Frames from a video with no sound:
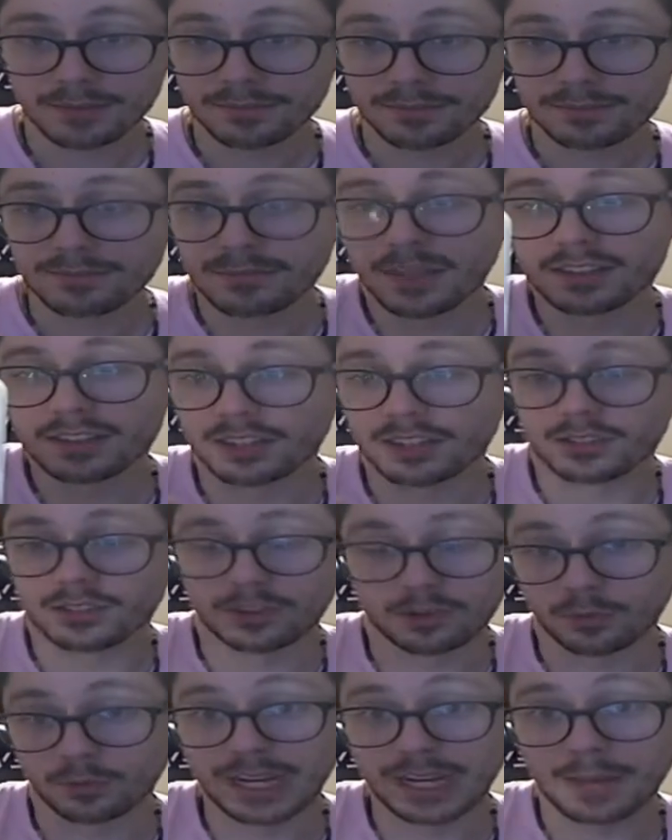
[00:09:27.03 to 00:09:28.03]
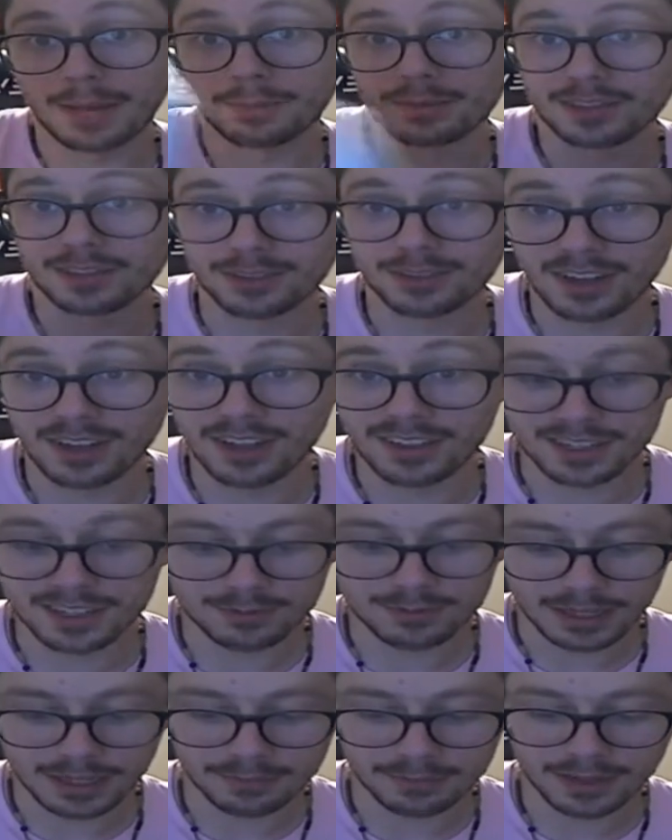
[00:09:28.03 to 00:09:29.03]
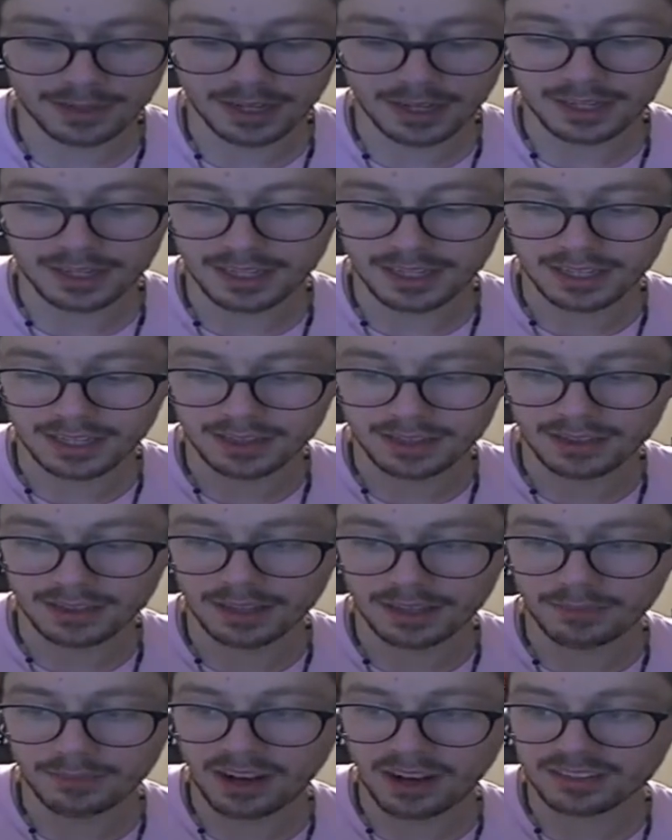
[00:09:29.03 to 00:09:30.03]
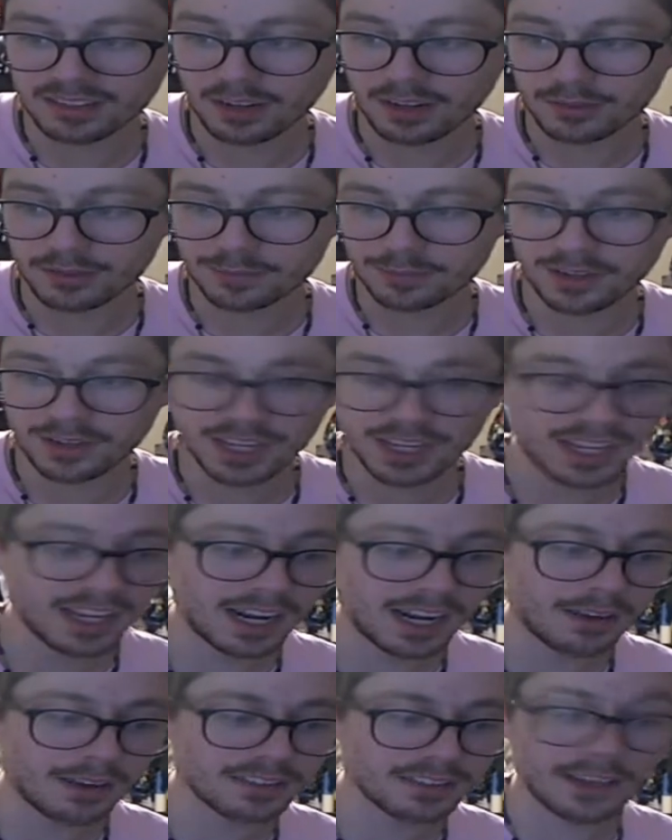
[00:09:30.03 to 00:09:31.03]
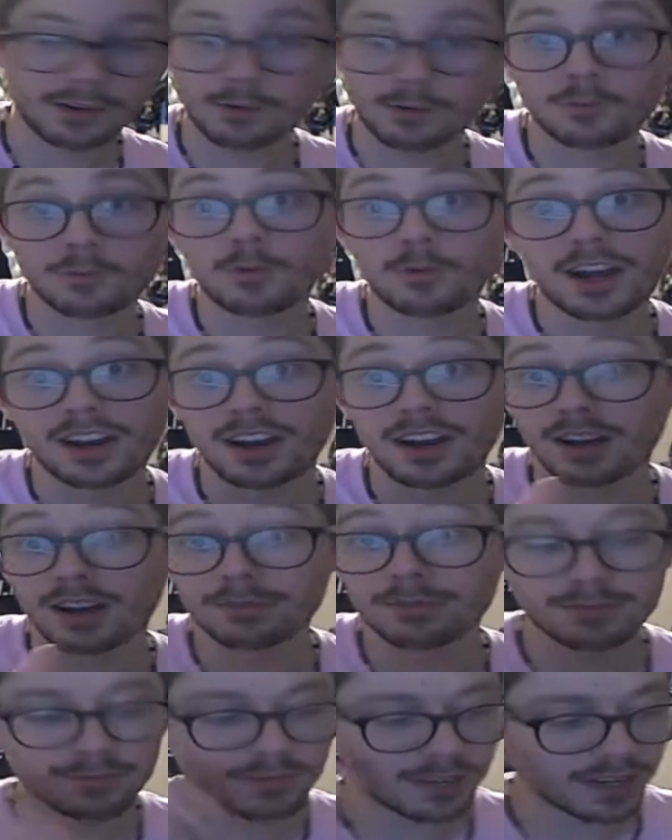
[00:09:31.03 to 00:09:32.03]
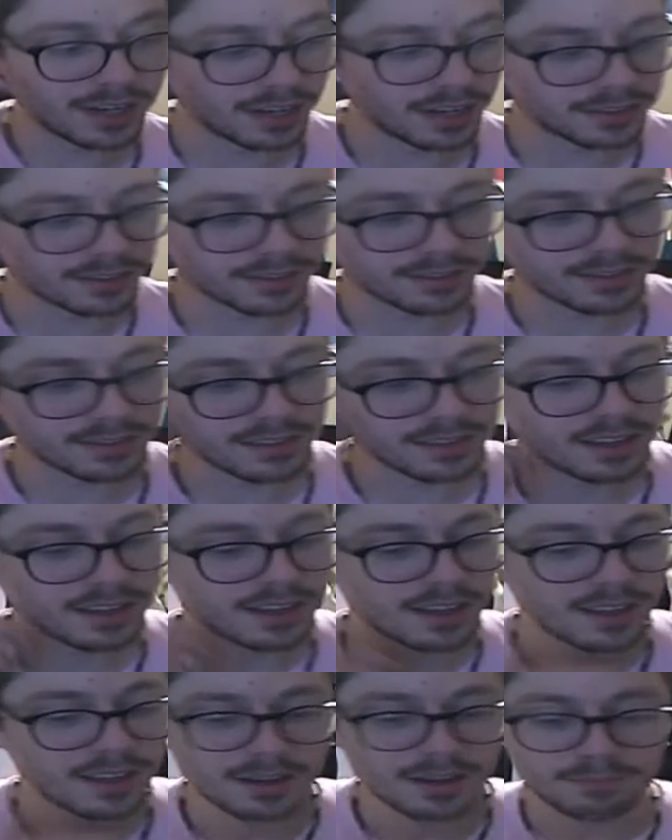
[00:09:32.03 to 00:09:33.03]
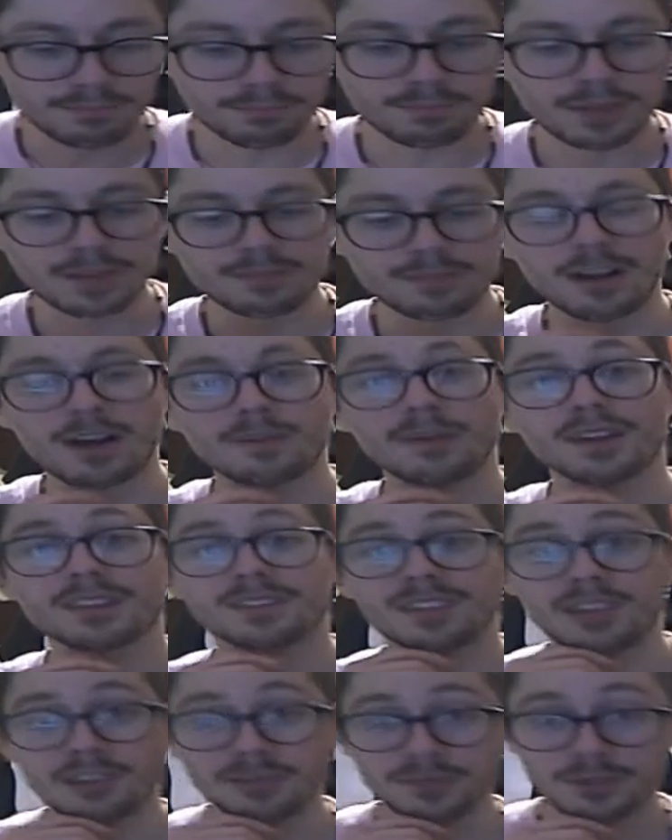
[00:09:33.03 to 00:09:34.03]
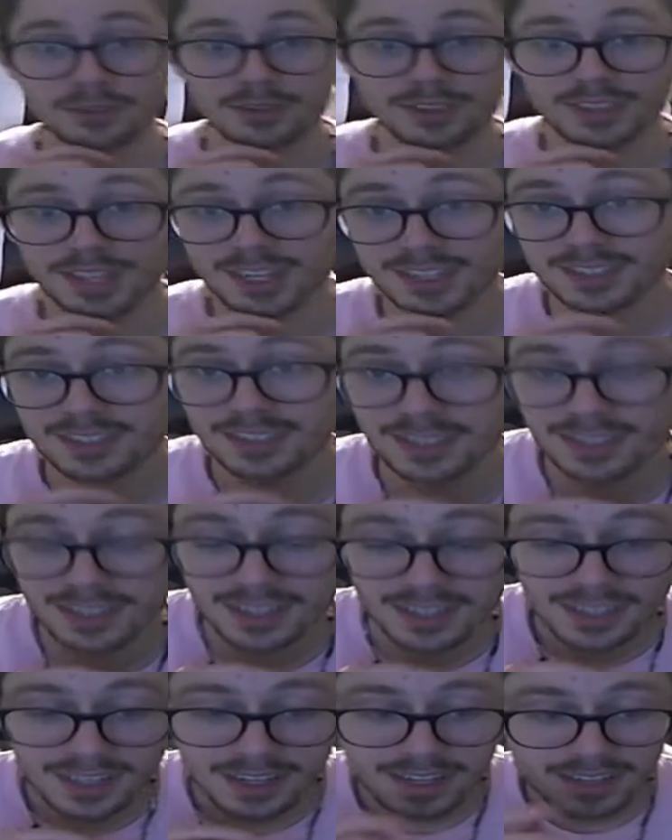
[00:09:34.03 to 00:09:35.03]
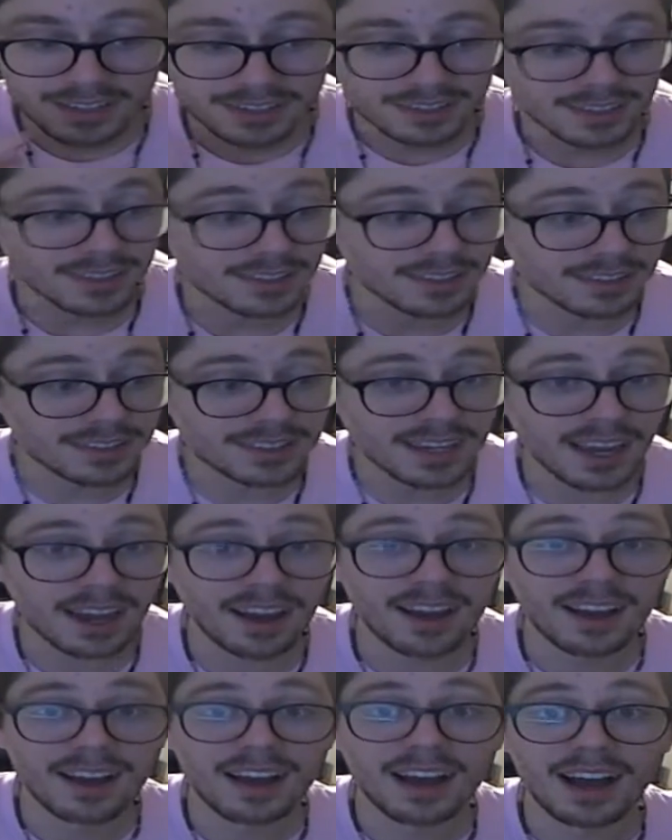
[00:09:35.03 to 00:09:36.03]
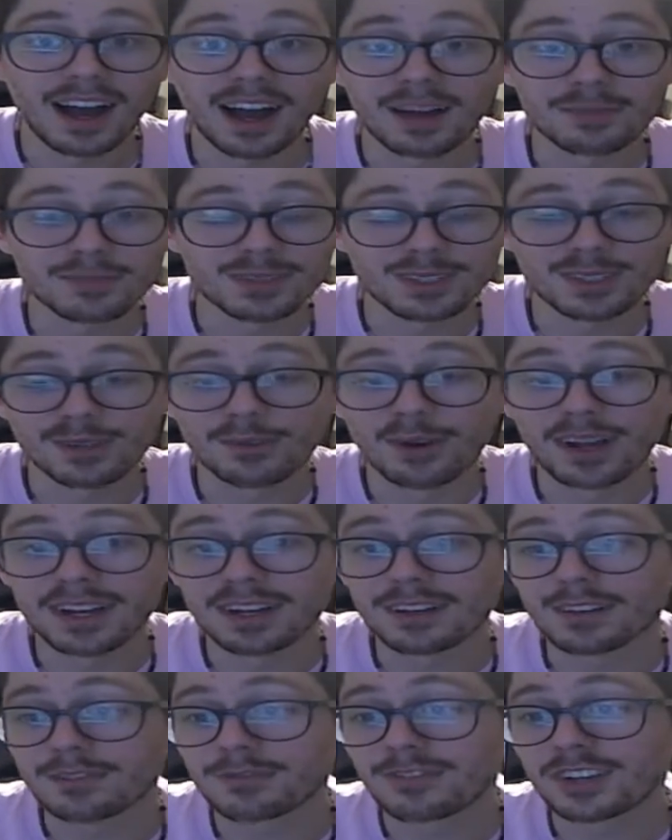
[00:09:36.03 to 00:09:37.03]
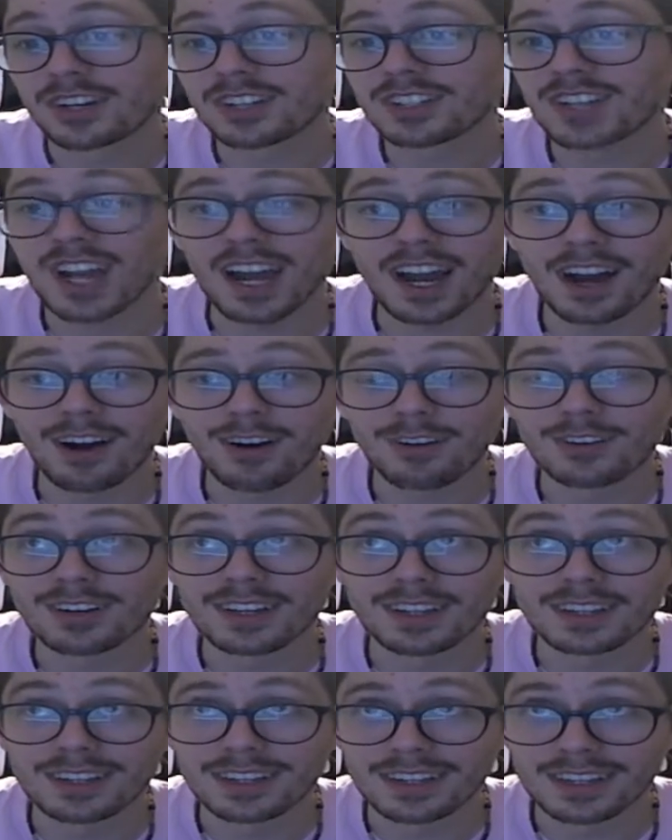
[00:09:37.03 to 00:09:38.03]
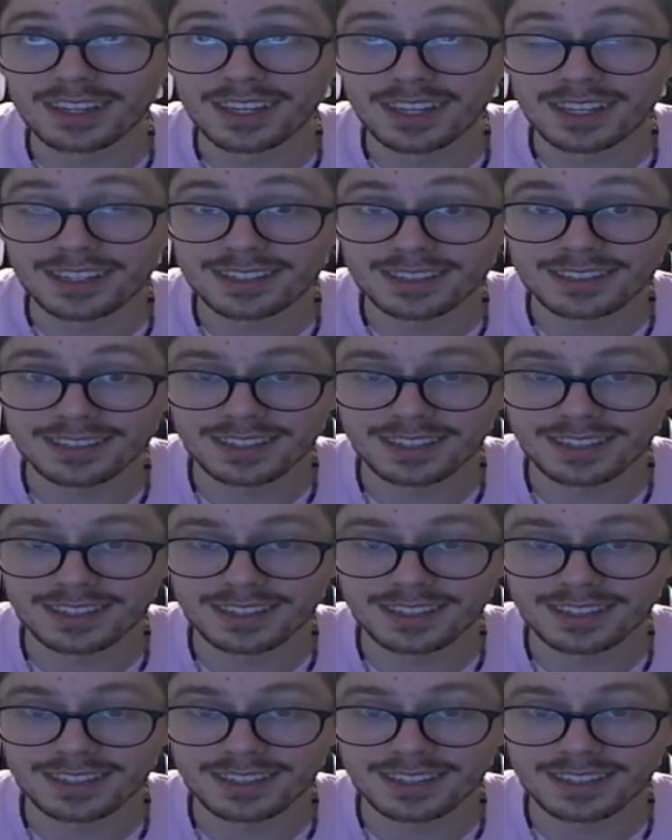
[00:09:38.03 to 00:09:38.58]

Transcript: it's just 3 episodes on this one, but the box art was pretty, and I was like, why not? Why not just beef out my Sailor Moon collection? So yeah, I'm still waiting to finish out this